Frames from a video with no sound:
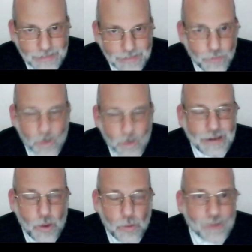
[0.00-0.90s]

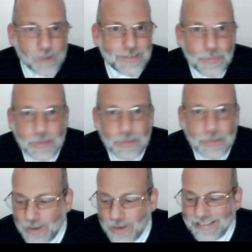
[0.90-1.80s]
no one wants to be
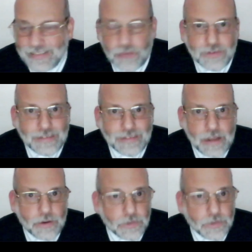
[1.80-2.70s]
put in these other
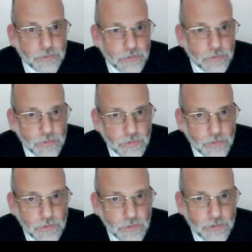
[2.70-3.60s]
scenarios.
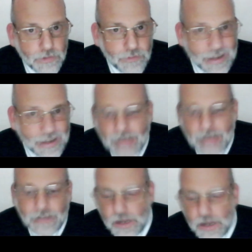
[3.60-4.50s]
Right?
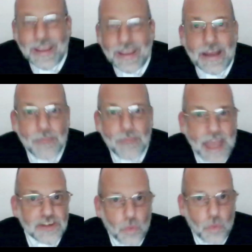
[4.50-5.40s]
Again, we can't
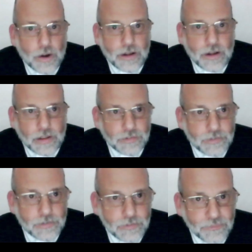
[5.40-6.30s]
imagine what it is.
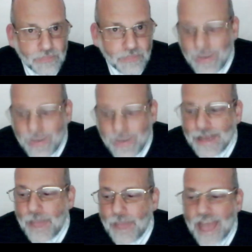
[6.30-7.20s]
And we can't
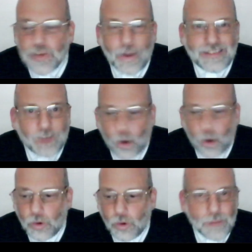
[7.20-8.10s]
imagine what
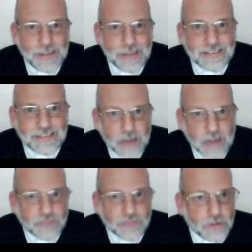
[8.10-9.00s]
it means to
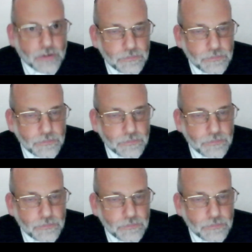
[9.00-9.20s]
suffer.